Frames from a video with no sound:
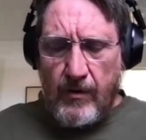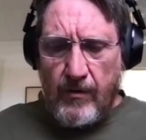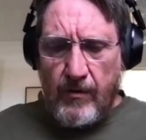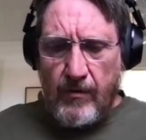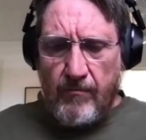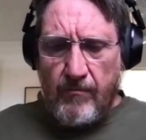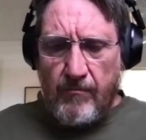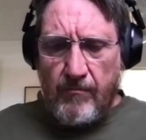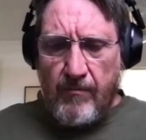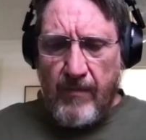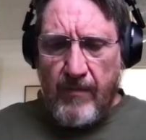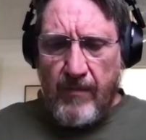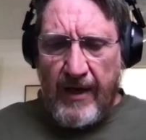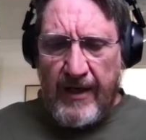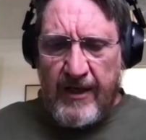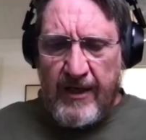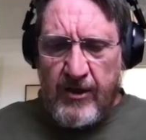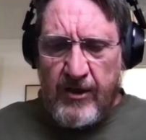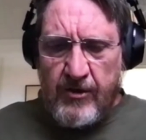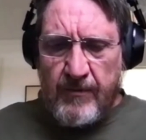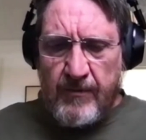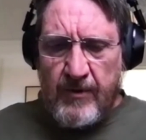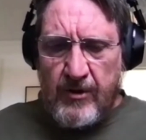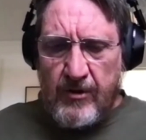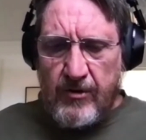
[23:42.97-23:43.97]

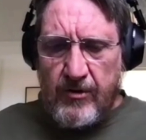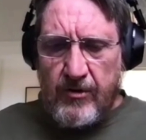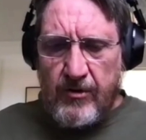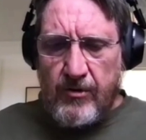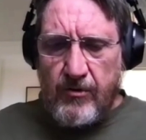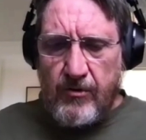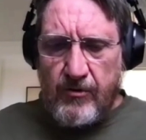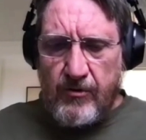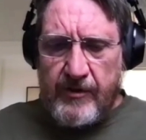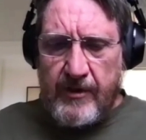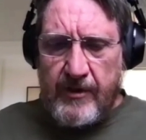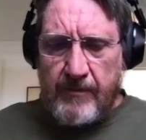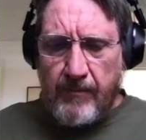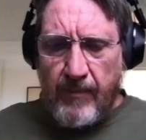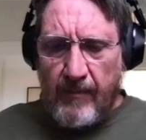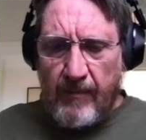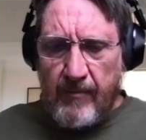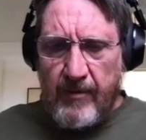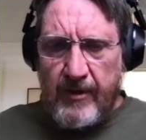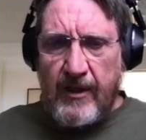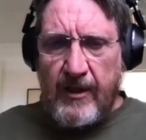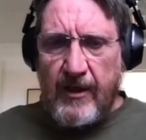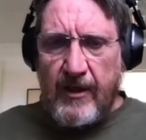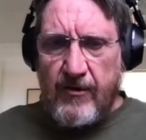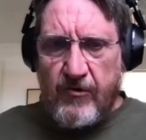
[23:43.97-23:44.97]
management used the
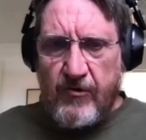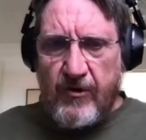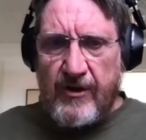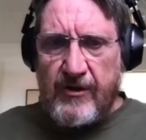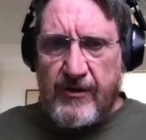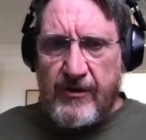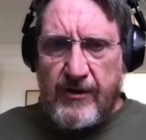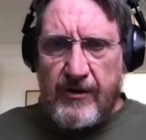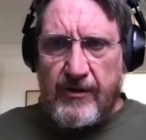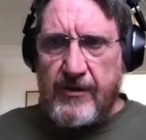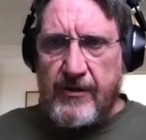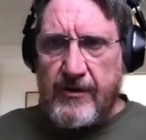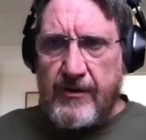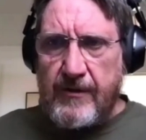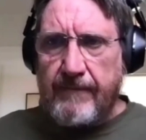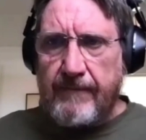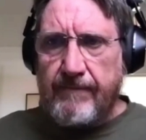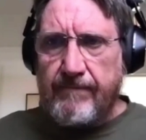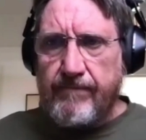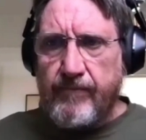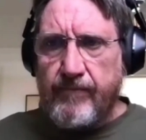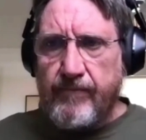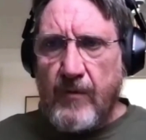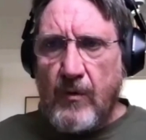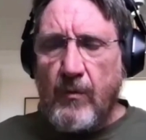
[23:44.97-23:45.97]
public address
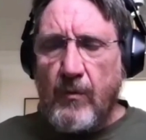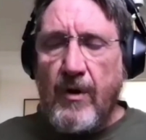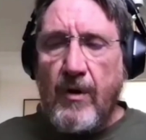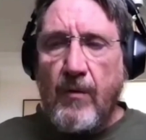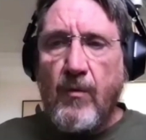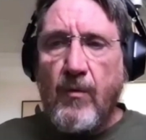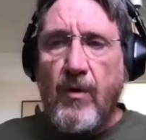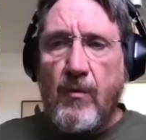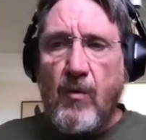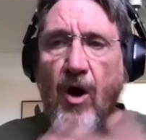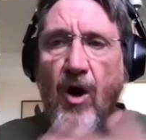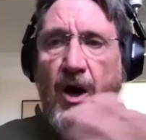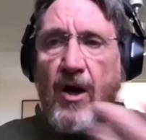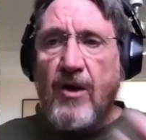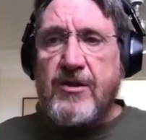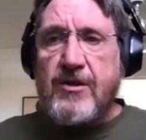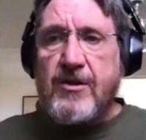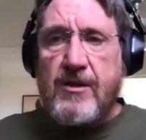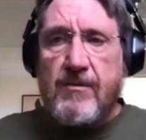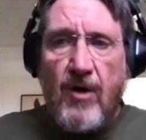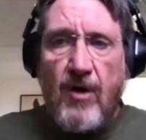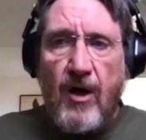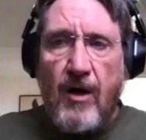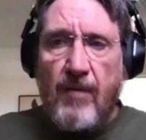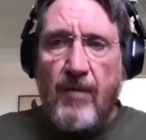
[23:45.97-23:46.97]
system. We asked
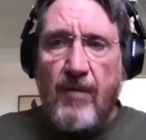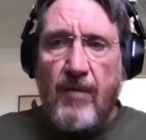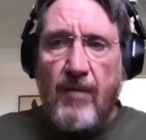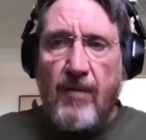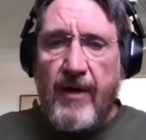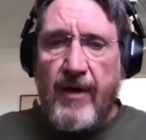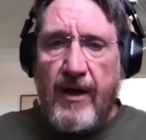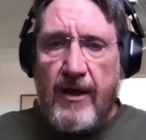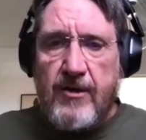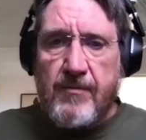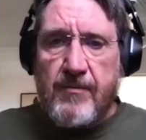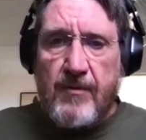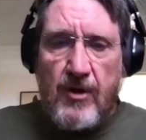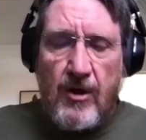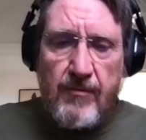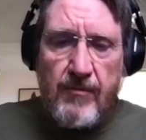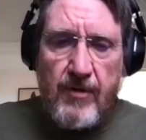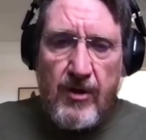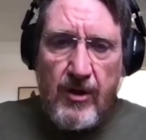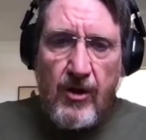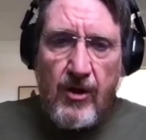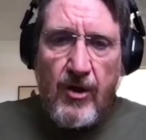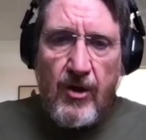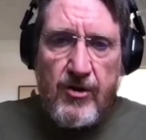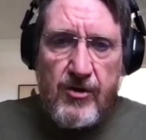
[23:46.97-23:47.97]
him, are management
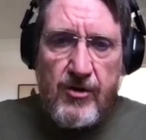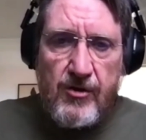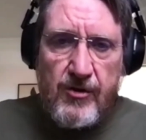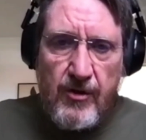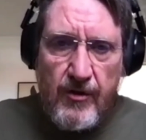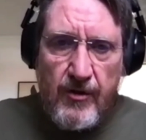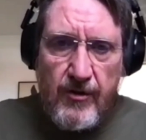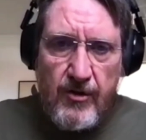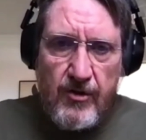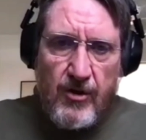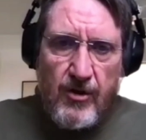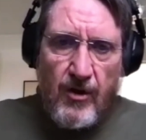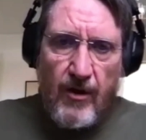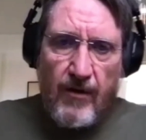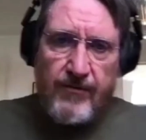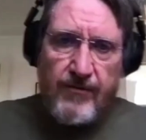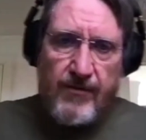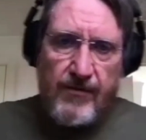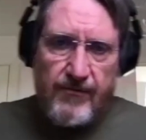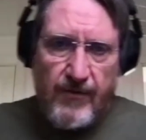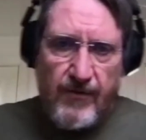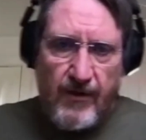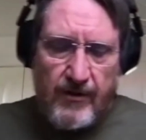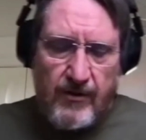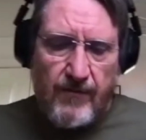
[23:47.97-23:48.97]
communications on the shaft
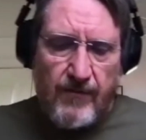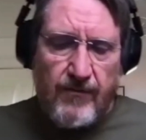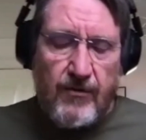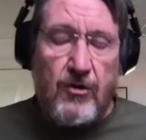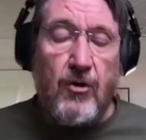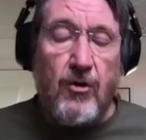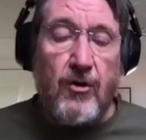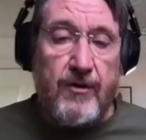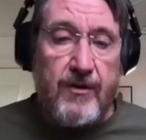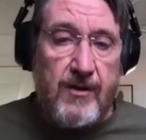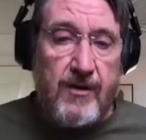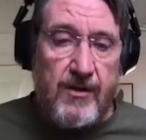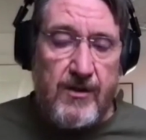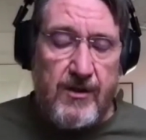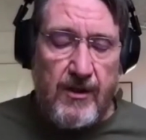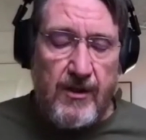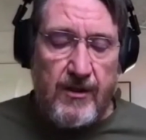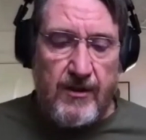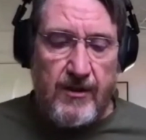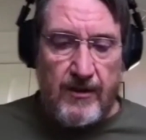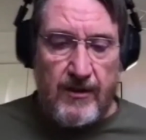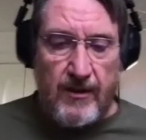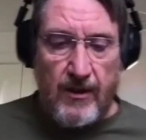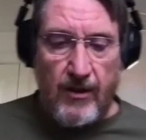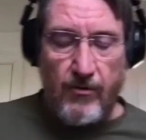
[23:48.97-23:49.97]
effective or not? And he said
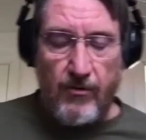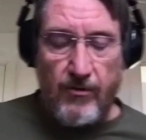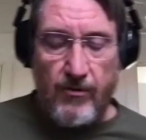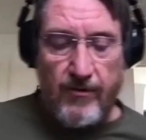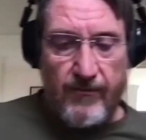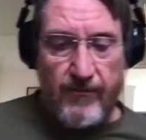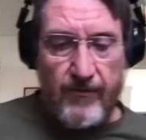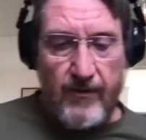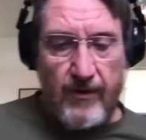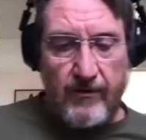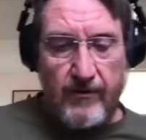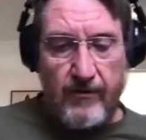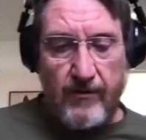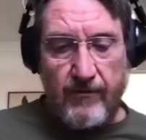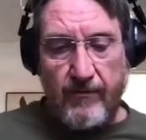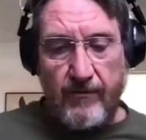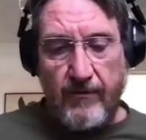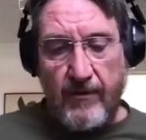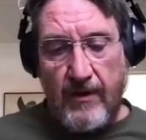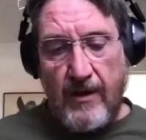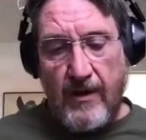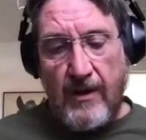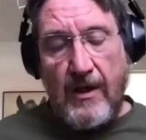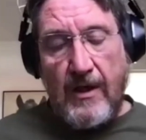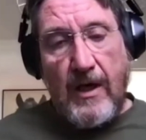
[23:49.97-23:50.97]
that they were effective.
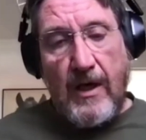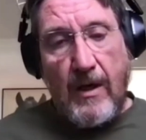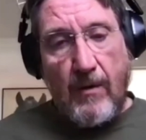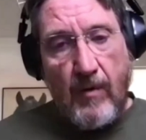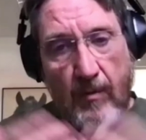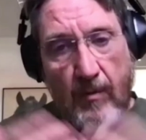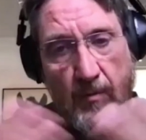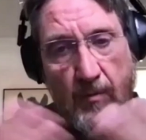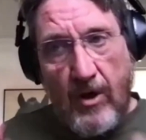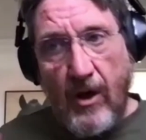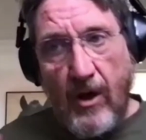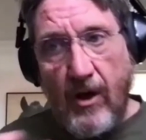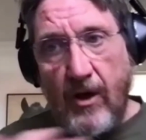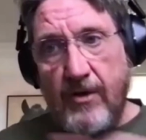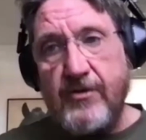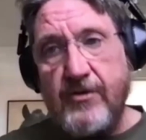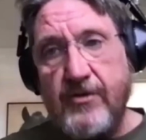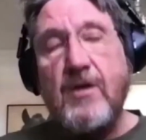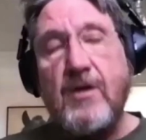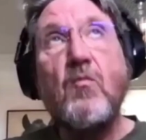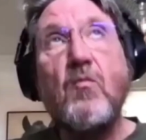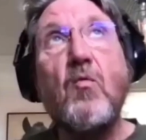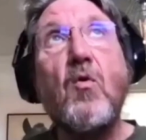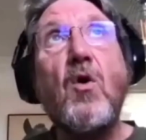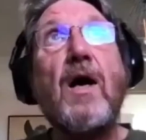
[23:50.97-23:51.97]
And when we asked
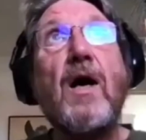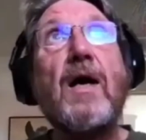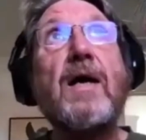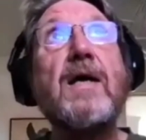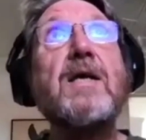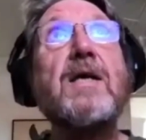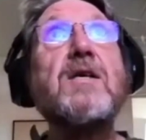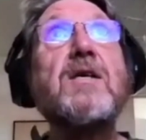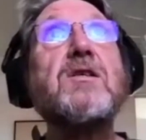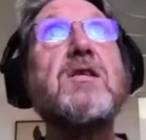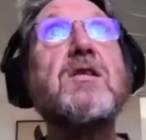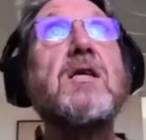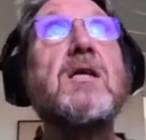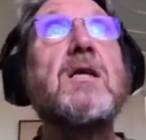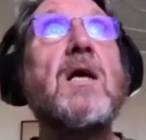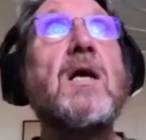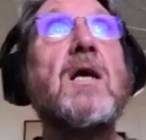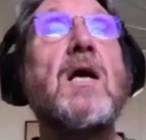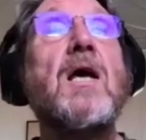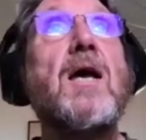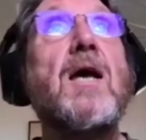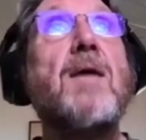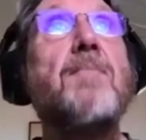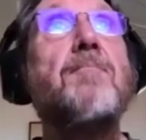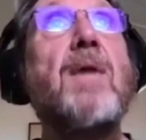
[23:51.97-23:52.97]
him why, he said,
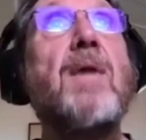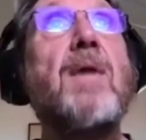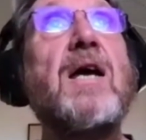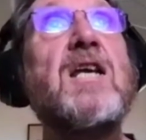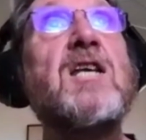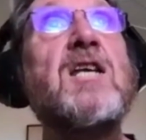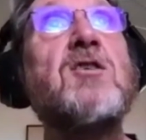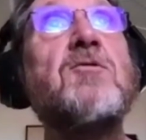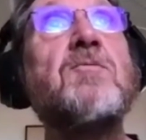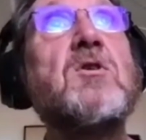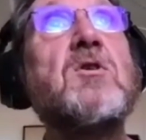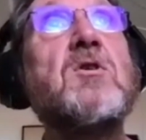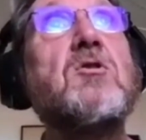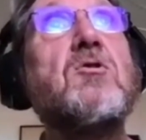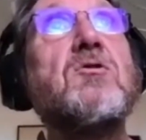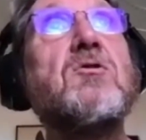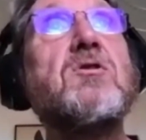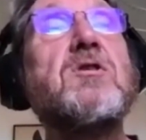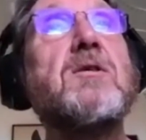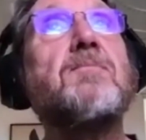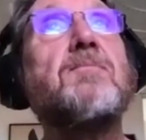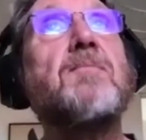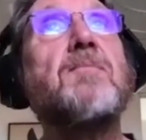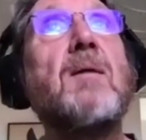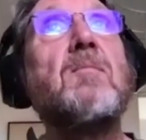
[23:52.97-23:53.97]
management used
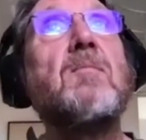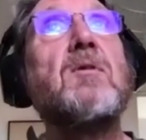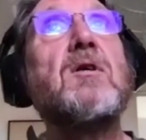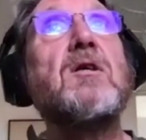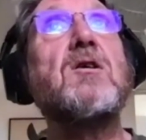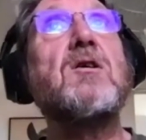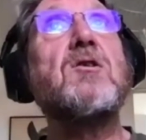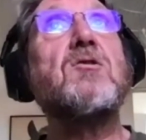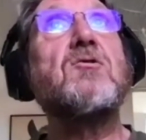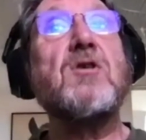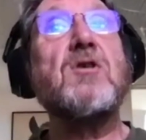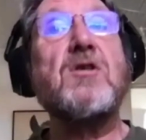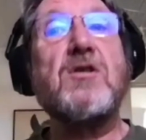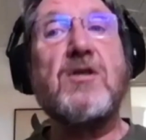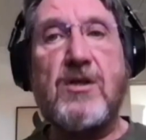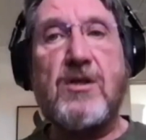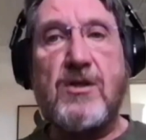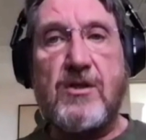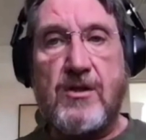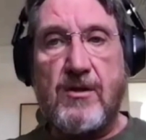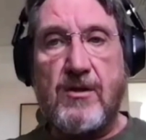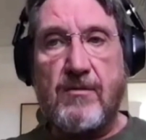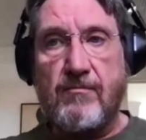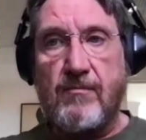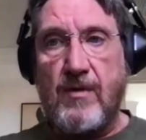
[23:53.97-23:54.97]
the public address
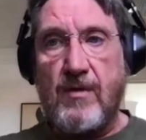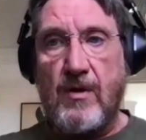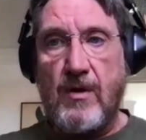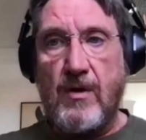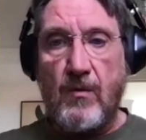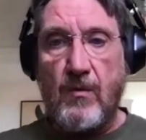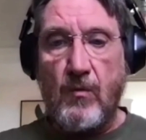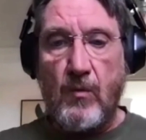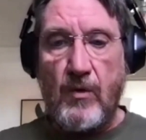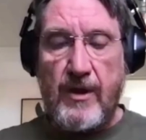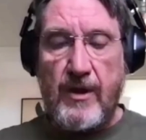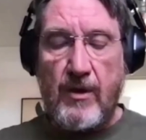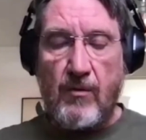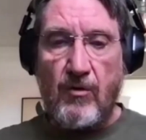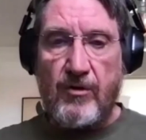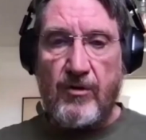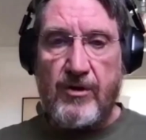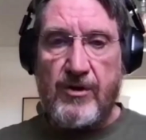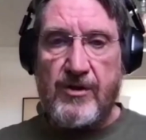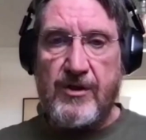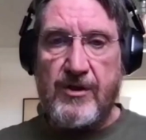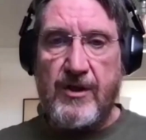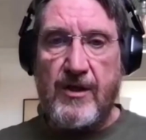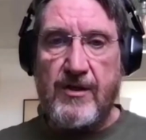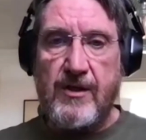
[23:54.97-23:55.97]
system when they want to
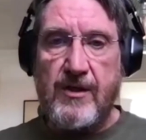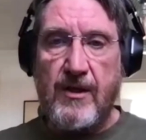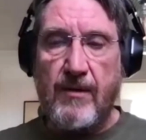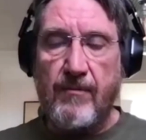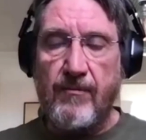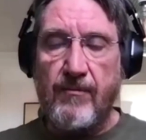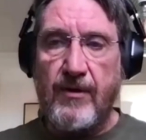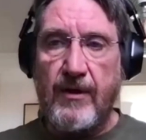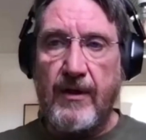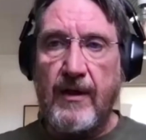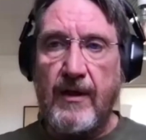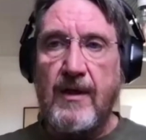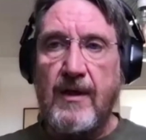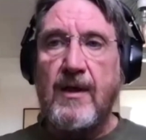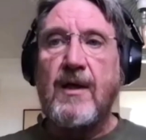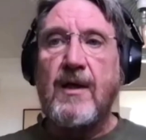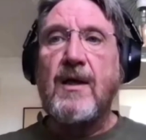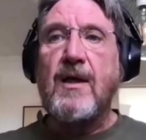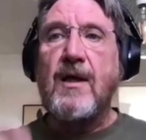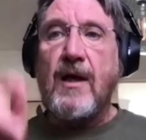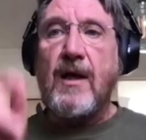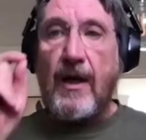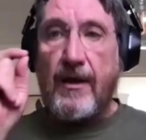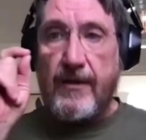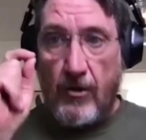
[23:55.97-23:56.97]
say something.
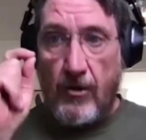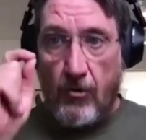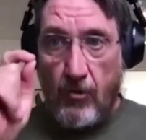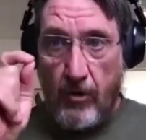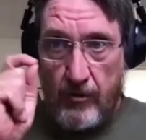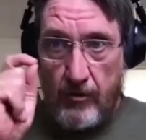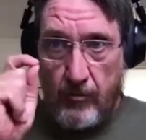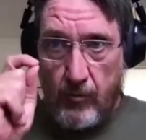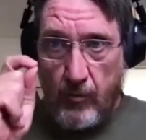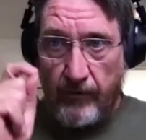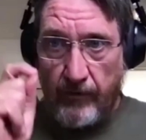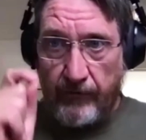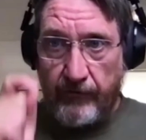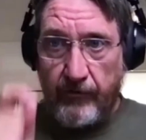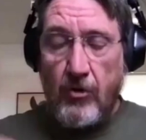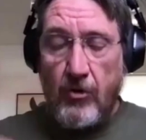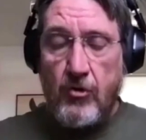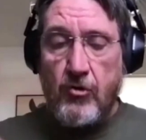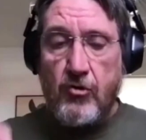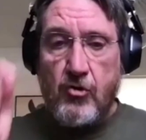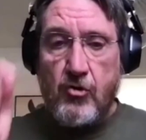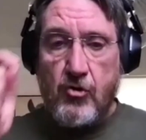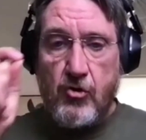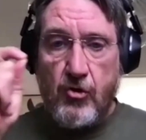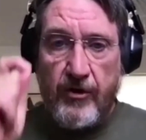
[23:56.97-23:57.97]
And the quote was,
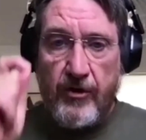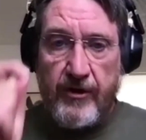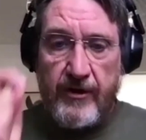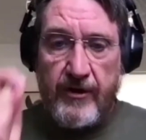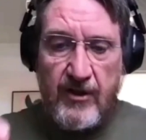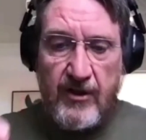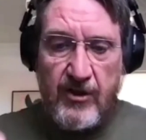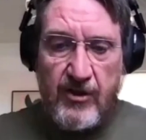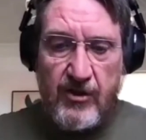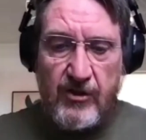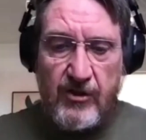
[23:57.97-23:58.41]
during the